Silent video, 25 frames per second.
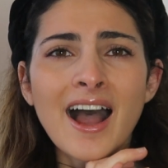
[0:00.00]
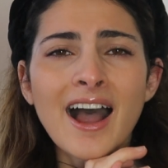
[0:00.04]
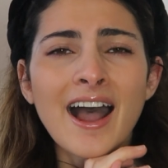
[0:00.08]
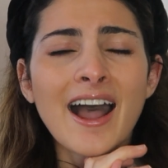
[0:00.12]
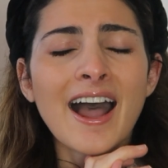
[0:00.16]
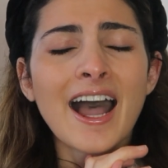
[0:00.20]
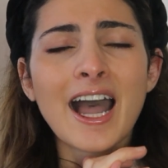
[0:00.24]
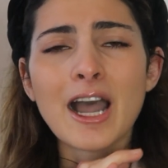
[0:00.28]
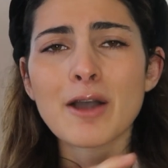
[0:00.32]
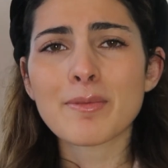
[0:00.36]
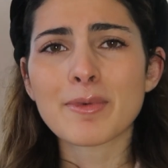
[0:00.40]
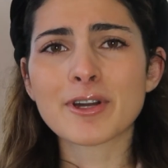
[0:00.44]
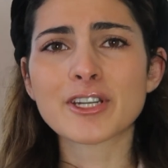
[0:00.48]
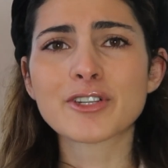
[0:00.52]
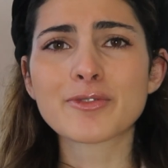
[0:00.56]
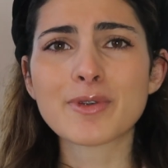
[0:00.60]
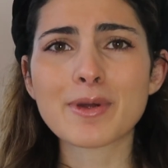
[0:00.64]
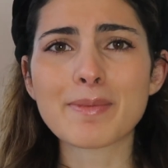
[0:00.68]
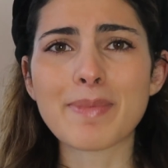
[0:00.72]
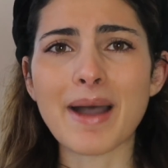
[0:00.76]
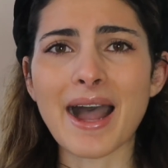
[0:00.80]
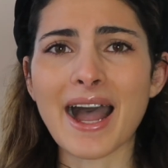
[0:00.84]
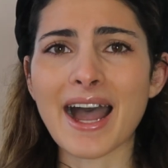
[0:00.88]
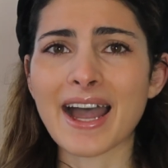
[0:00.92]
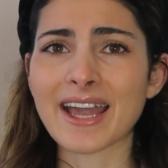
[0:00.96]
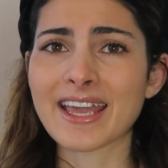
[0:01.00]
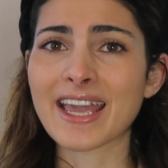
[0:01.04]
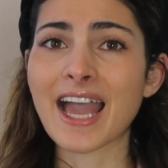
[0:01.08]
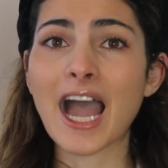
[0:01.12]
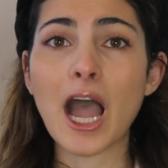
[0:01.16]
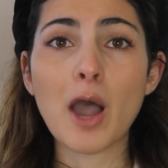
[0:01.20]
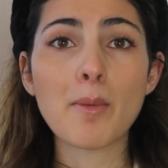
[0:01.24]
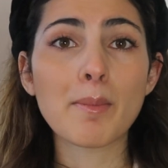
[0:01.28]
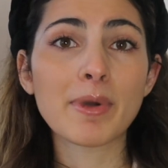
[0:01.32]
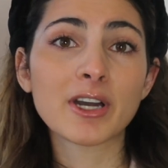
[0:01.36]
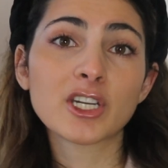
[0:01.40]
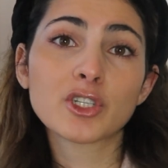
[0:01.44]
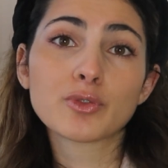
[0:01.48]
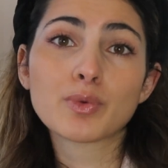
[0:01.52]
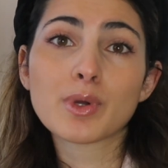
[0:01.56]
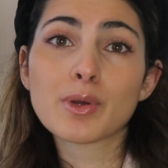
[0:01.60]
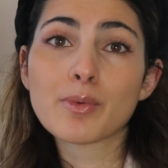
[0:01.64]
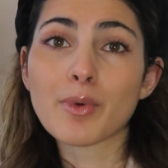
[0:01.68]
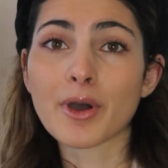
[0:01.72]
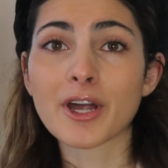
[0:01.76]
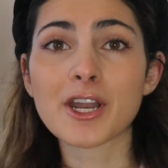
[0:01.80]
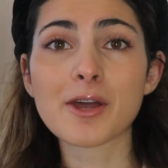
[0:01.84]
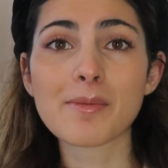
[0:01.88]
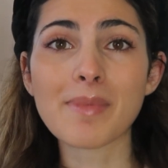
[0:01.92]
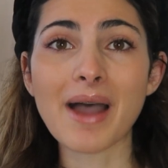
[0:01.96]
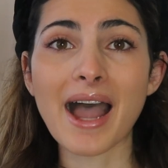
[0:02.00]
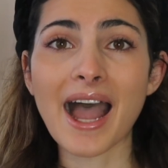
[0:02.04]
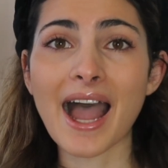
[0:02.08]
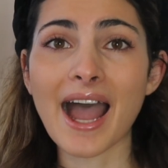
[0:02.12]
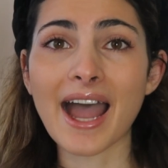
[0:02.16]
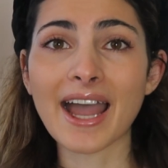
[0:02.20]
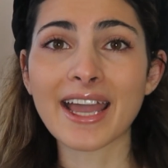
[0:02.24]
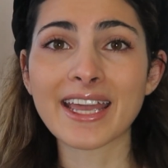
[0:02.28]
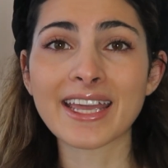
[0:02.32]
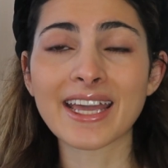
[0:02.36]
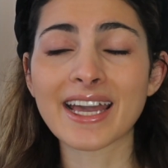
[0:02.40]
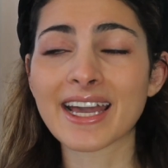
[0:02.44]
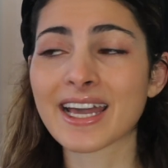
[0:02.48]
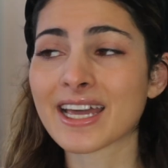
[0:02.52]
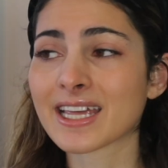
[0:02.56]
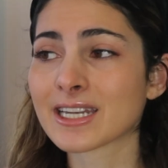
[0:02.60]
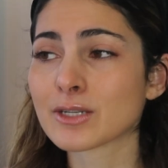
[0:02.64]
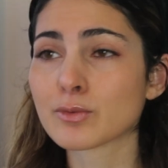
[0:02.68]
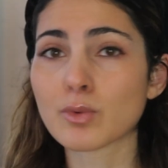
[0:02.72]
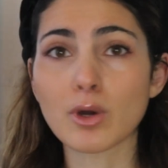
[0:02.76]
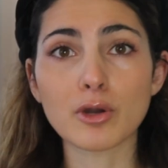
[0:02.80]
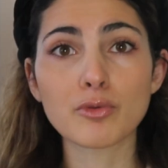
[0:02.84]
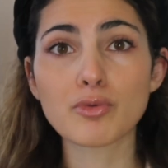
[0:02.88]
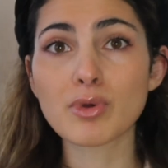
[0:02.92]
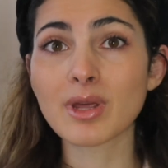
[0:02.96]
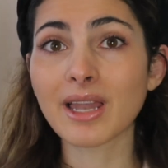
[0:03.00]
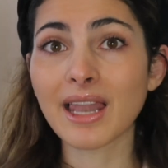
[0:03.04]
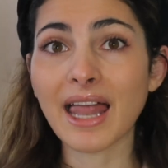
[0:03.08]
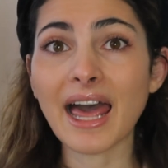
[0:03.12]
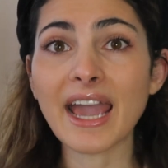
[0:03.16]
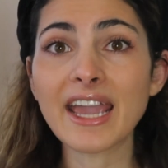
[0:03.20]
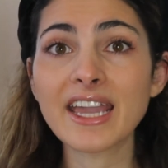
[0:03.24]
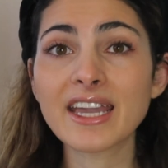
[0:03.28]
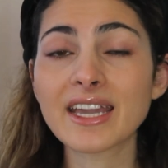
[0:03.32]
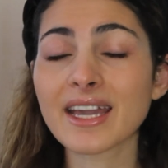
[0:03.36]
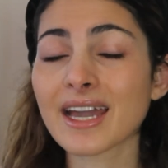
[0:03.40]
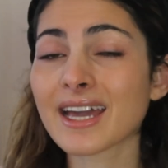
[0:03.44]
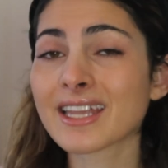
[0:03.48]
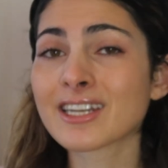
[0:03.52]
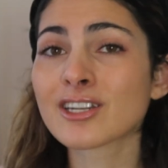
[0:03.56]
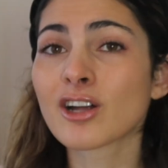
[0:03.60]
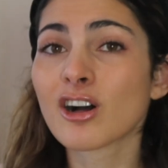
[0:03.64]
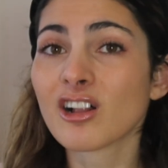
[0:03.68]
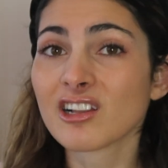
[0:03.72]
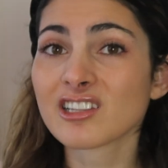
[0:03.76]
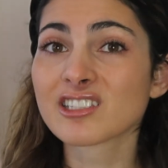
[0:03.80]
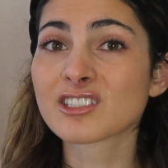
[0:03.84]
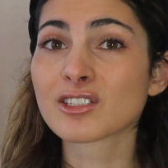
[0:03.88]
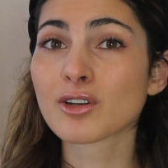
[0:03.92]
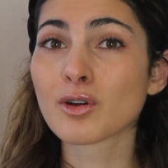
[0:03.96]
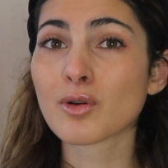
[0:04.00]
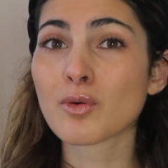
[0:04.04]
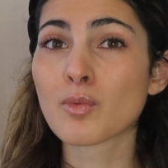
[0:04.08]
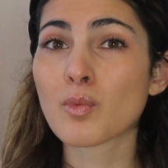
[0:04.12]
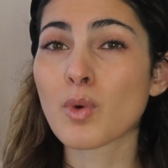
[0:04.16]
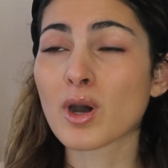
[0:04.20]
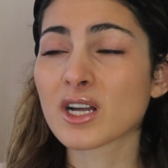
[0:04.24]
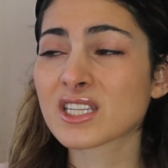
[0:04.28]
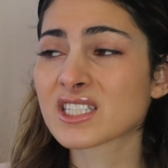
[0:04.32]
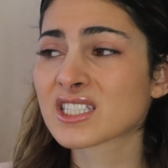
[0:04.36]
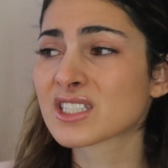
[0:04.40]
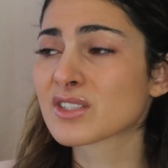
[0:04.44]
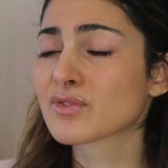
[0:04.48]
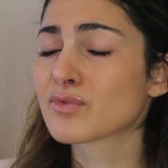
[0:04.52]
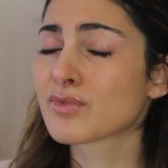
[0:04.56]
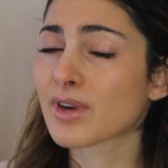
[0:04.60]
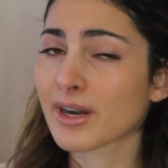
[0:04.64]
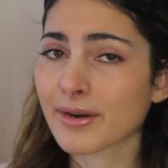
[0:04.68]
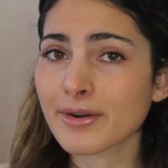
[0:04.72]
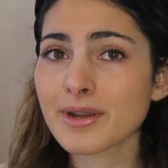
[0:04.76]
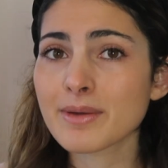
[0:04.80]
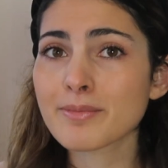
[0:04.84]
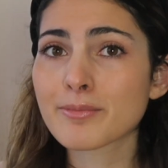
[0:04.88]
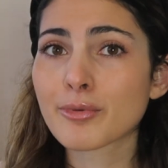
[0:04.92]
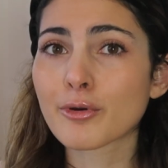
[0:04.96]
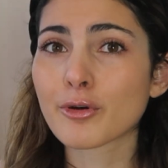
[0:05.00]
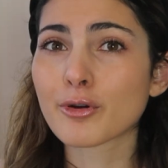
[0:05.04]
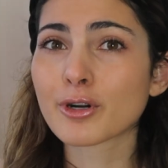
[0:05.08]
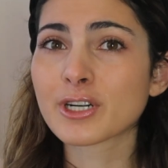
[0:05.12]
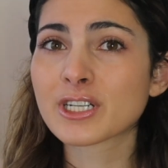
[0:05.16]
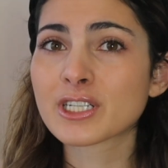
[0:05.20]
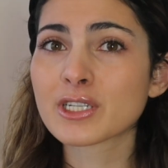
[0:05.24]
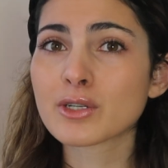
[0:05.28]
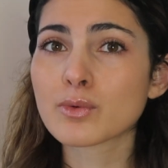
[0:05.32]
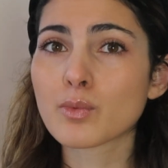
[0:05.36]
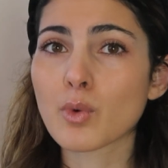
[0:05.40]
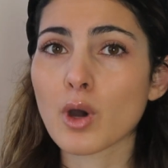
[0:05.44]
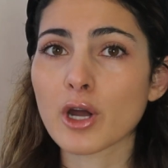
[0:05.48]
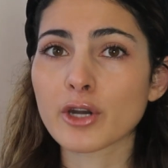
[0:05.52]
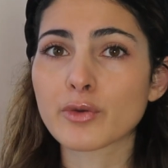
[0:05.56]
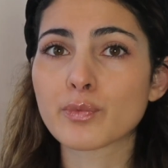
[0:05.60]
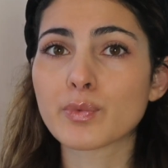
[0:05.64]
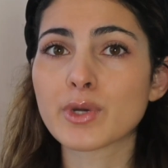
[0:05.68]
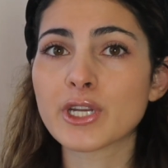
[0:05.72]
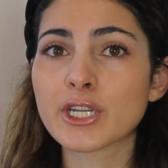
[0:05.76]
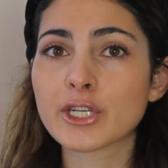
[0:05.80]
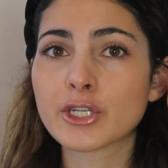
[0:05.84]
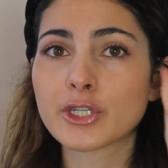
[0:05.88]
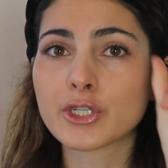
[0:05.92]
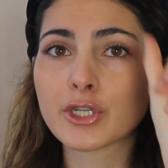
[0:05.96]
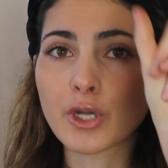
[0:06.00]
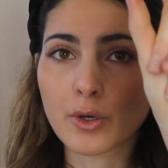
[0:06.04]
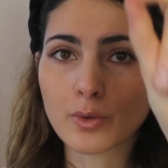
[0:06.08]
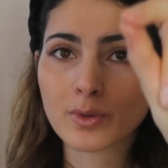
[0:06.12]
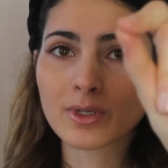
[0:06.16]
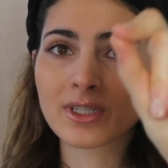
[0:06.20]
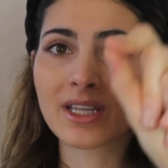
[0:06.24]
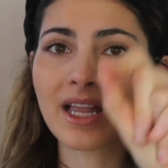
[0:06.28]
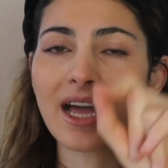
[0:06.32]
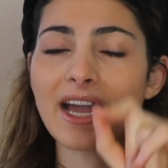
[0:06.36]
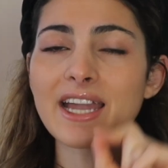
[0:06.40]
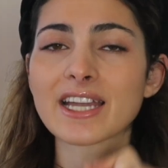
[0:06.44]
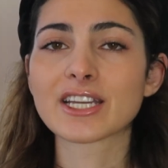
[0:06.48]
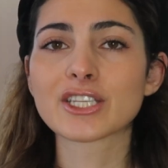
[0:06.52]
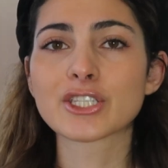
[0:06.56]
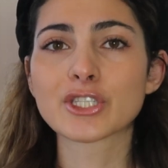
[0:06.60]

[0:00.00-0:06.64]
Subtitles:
how much we buy, how much we want to buy, and what we like, and also what's very important, what we don't like.